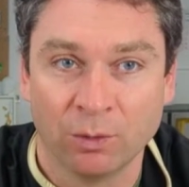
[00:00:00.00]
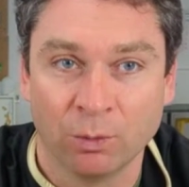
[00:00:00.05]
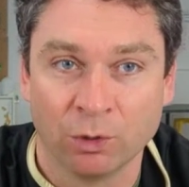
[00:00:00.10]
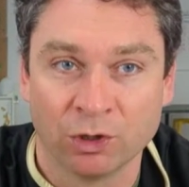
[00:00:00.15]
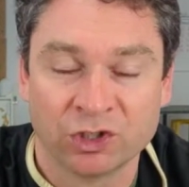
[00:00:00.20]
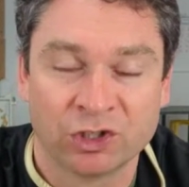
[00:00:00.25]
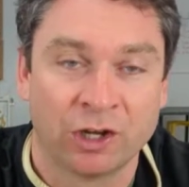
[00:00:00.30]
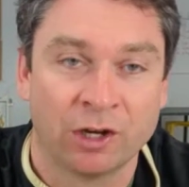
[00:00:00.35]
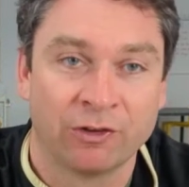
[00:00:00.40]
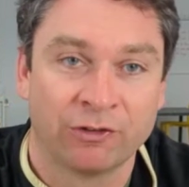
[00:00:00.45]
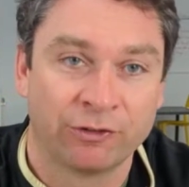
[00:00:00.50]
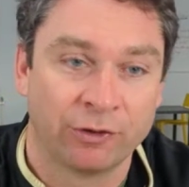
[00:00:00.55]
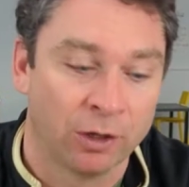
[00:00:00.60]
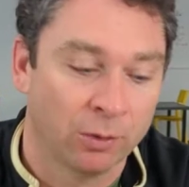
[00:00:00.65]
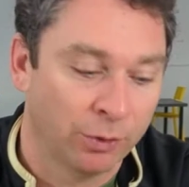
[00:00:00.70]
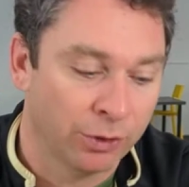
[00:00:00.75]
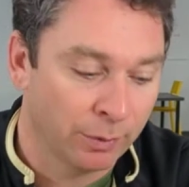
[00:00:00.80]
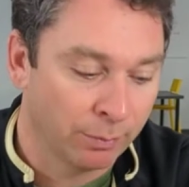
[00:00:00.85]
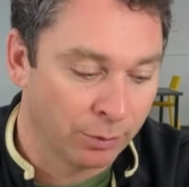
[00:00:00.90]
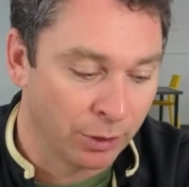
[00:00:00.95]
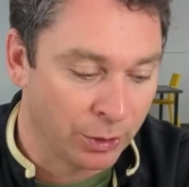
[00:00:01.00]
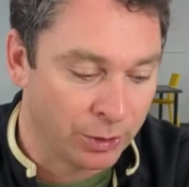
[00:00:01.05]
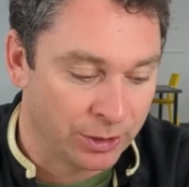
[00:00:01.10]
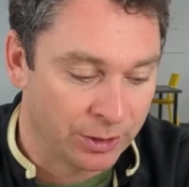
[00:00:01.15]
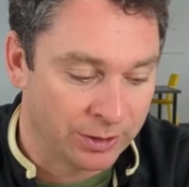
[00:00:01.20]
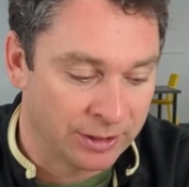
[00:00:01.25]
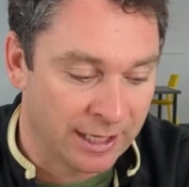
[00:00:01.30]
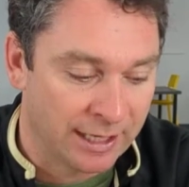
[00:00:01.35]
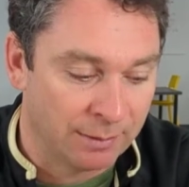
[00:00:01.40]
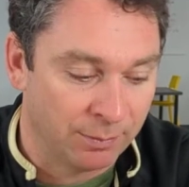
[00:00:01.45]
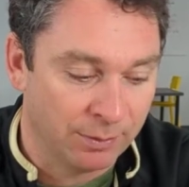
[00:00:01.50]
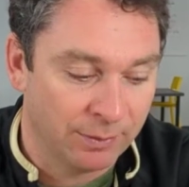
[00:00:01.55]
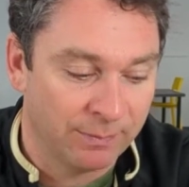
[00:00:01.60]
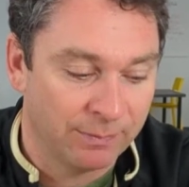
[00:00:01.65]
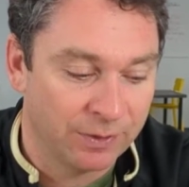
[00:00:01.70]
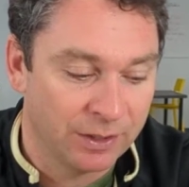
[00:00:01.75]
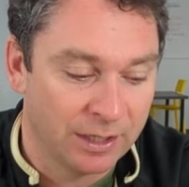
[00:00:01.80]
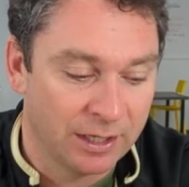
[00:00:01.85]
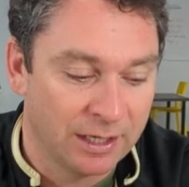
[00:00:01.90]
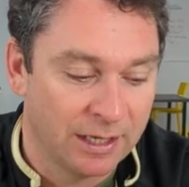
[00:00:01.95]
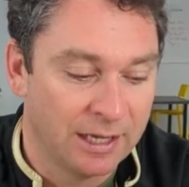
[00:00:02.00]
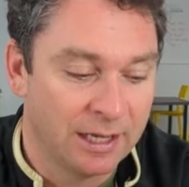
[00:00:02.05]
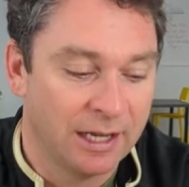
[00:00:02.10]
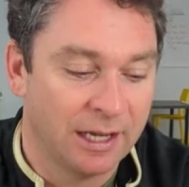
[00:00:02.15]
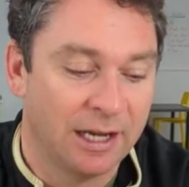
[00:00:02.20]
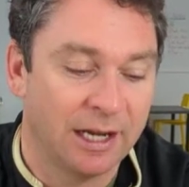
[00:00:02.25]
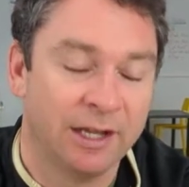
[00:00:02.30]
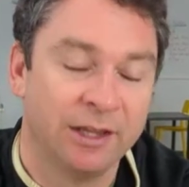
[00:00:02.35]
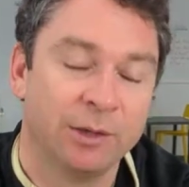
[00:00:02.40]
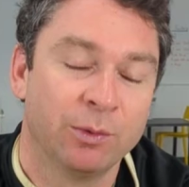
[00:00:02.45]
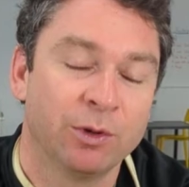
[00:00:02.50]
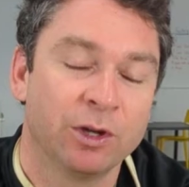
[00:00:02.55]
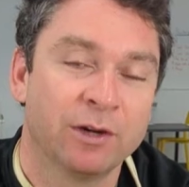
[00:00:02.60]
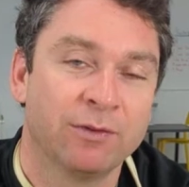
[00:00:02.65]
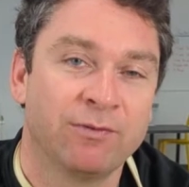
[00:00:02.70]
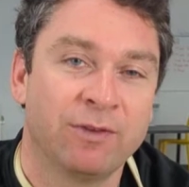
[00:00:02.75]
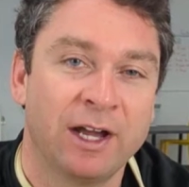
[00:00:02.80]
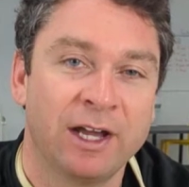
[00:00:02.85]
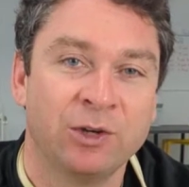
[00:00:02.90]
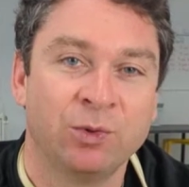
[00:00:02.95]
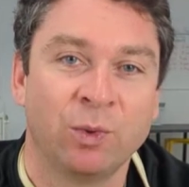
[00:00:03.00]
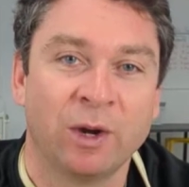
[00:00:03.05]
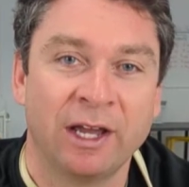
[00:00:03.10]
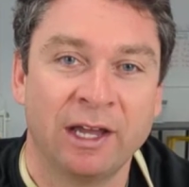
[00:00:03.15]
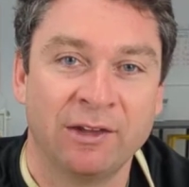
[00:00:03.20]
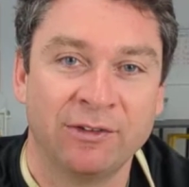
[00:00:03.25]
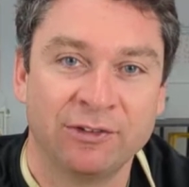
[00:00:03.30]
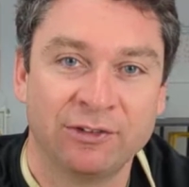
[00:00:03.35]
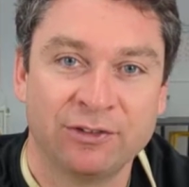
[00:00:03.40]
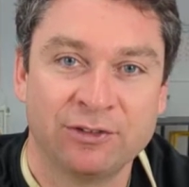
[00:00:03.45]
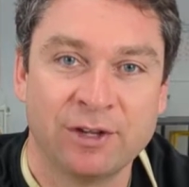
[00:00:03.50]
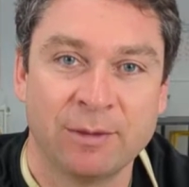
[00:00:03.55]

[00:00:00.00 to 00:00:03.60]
We're just going to start with a prototype, and then we're going to find ways